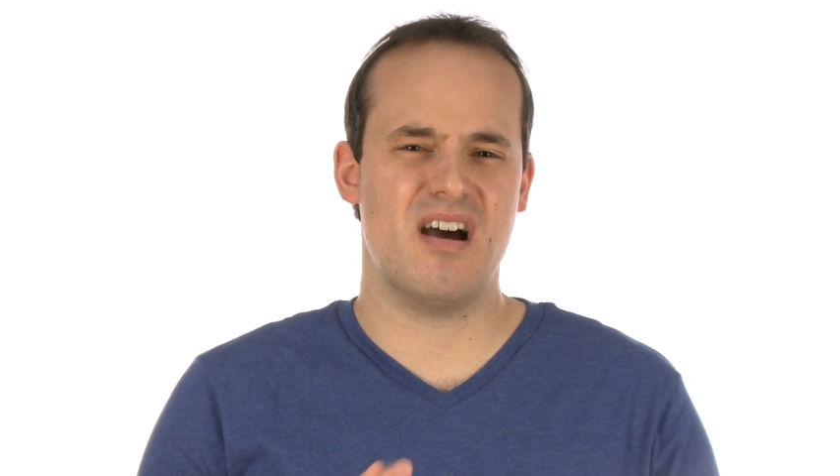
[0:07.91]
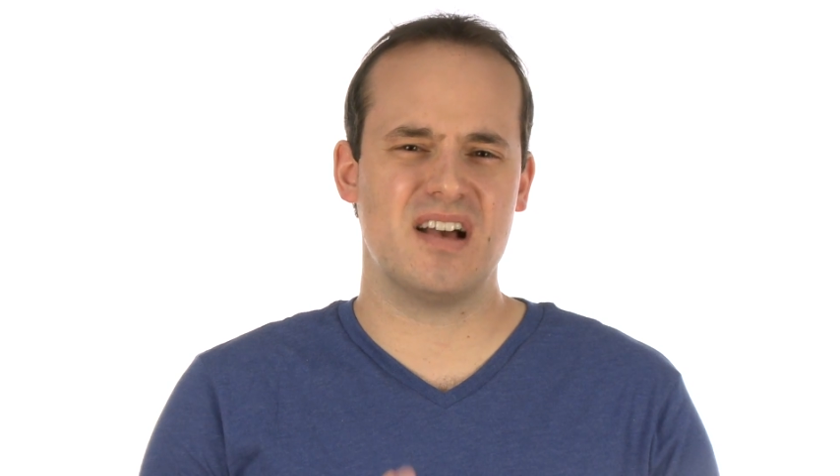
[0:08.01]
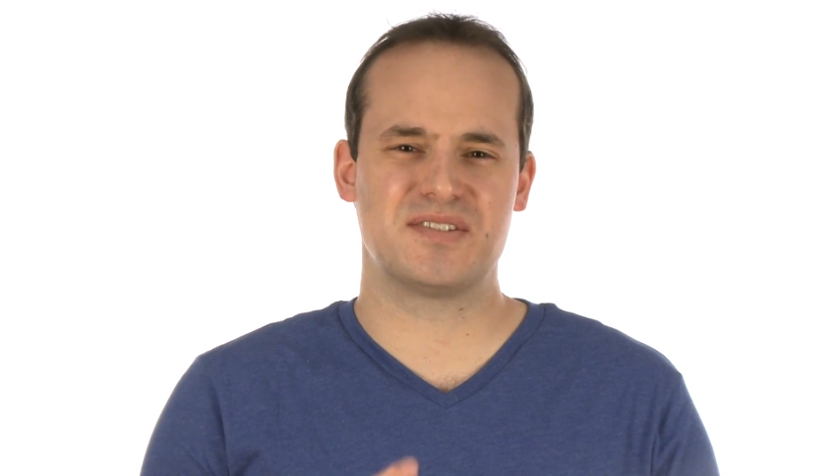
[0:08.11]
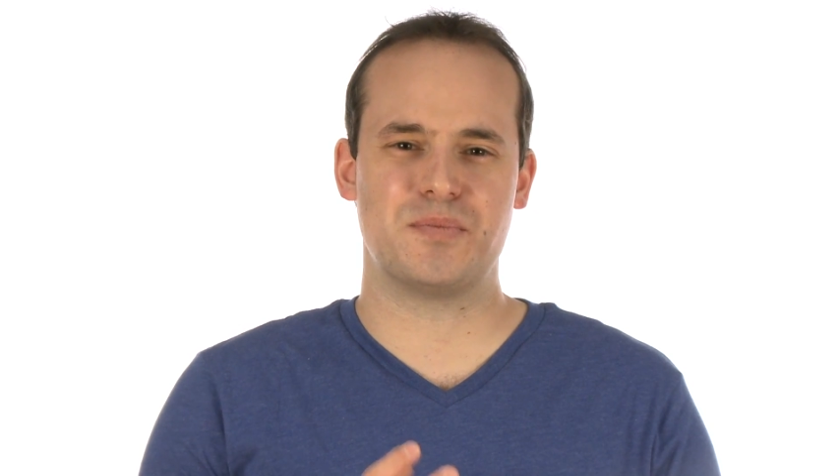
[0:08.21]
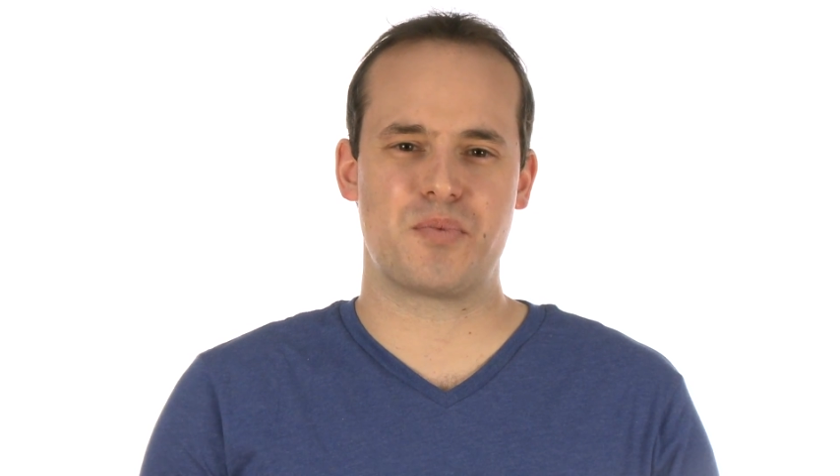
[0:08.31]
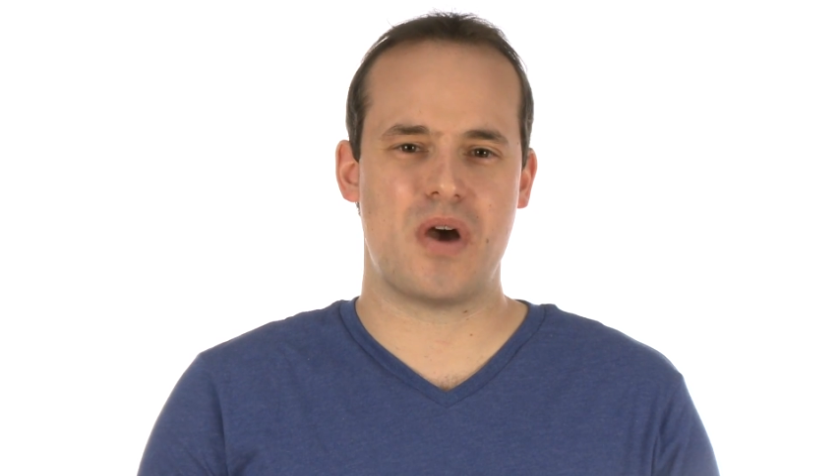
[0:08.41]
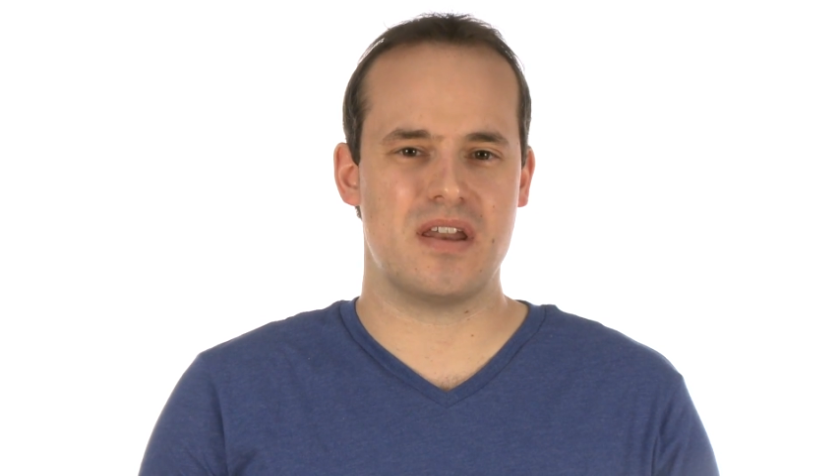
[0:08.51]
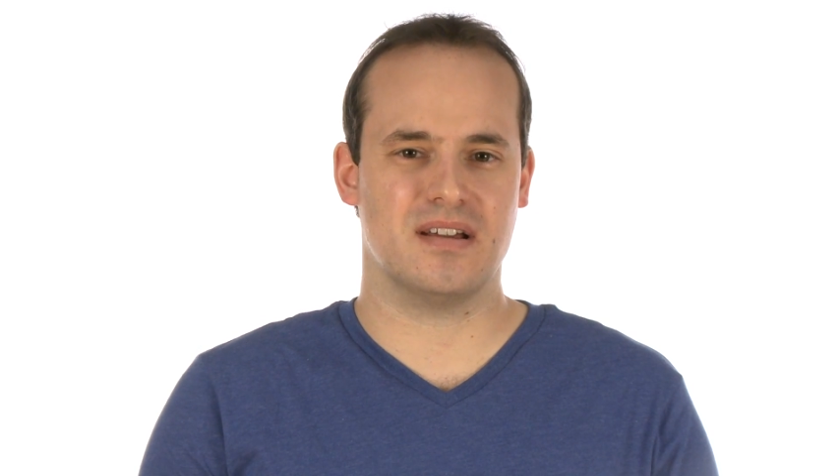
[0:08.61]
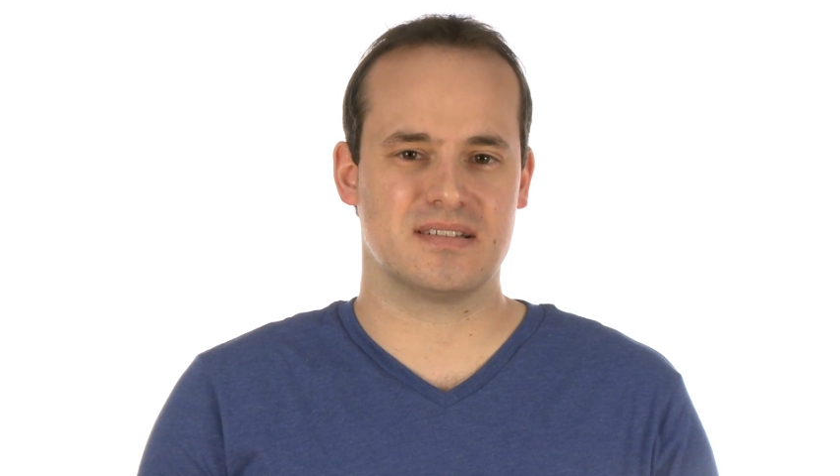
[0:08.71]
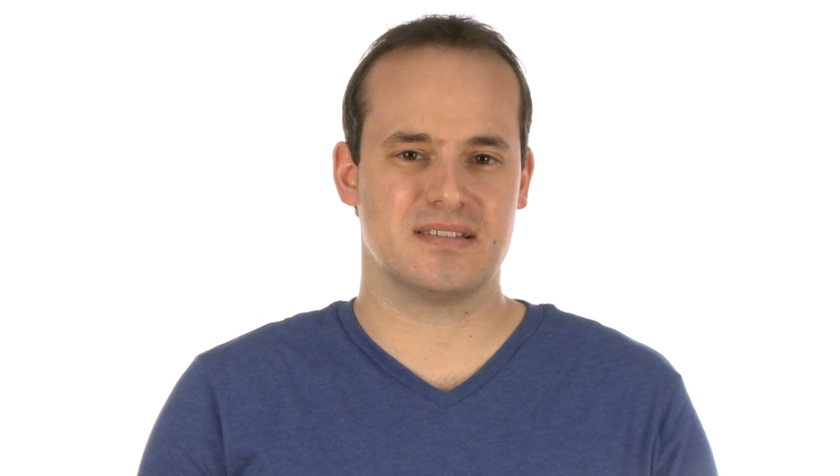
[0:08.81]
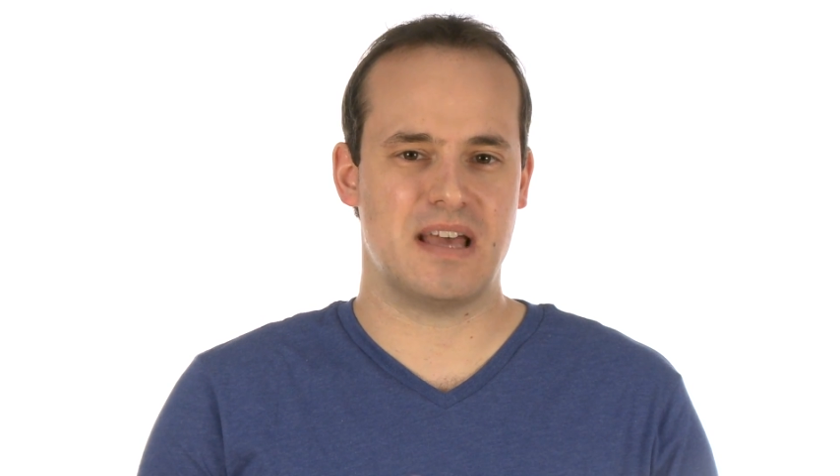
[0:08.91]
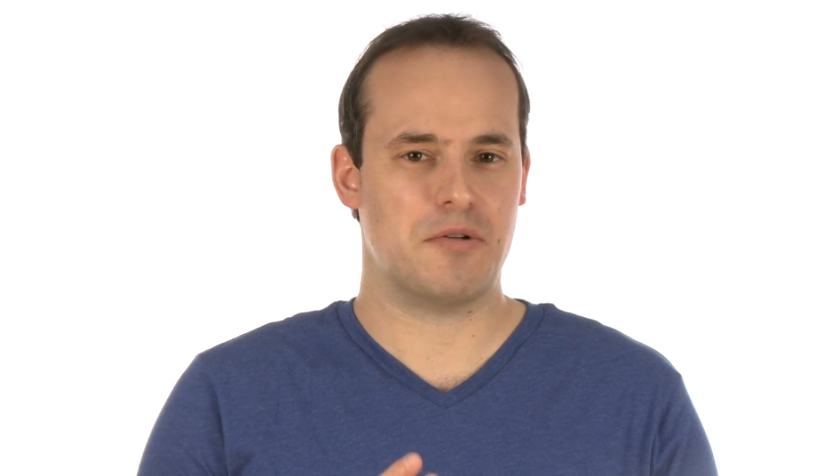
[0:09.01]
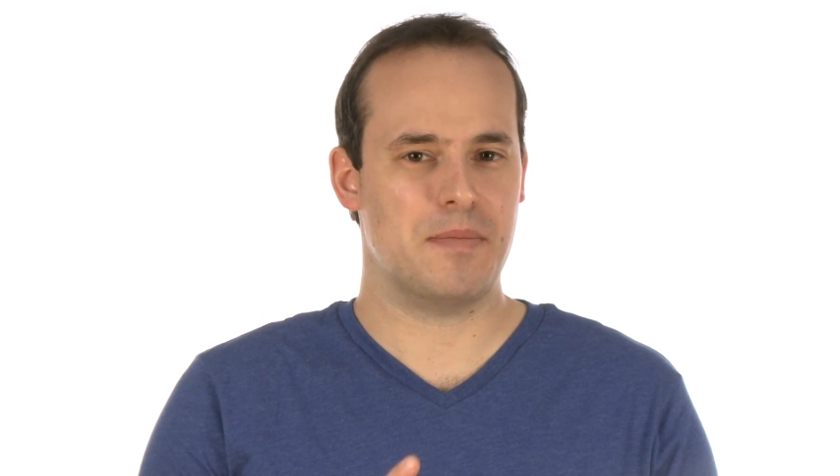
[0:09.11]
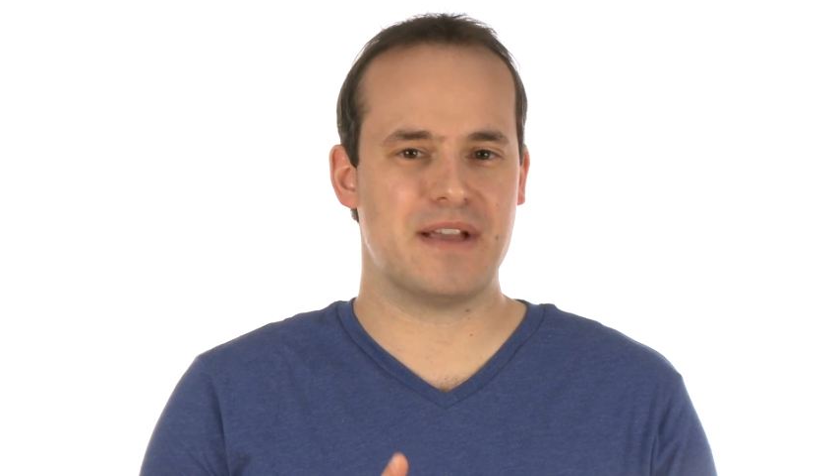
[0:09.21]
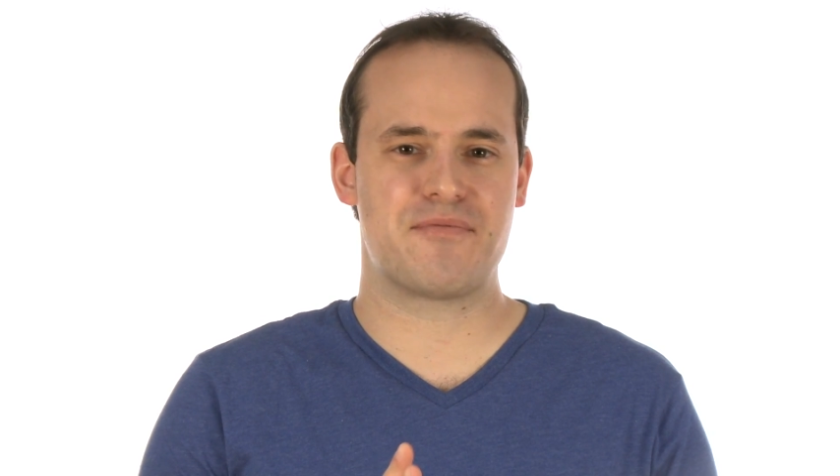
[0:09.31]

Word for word: awesome product that would make